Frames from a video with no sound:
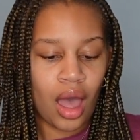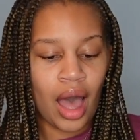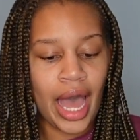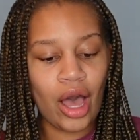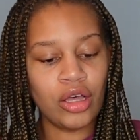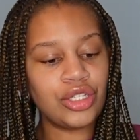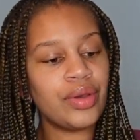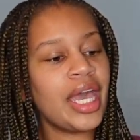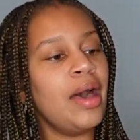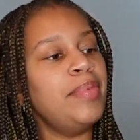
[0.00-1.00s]
I
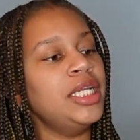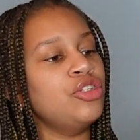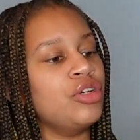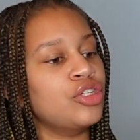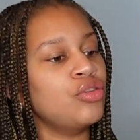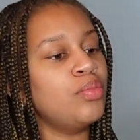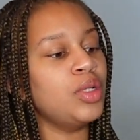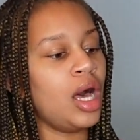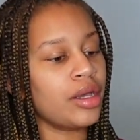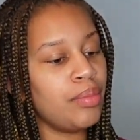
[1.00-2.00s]
also kept an instructional
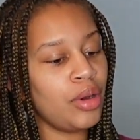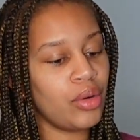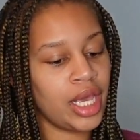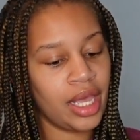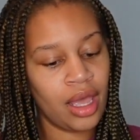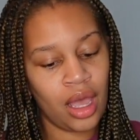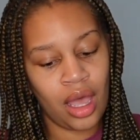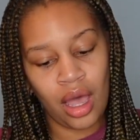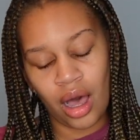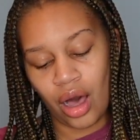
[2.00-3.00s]
block component
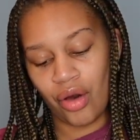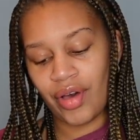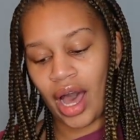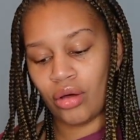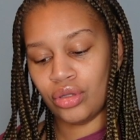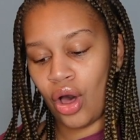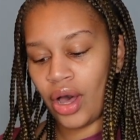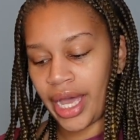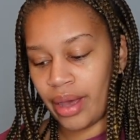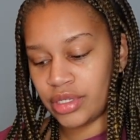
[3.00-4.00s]
of how
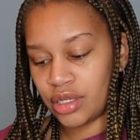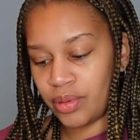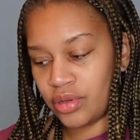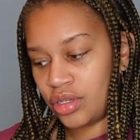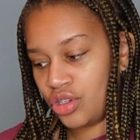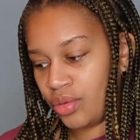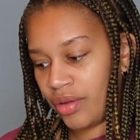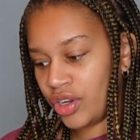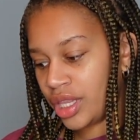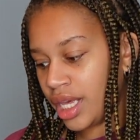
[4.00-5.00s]
long I was supposed to do
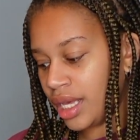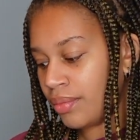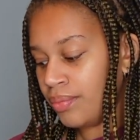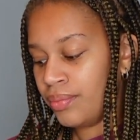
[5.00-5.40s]
everything.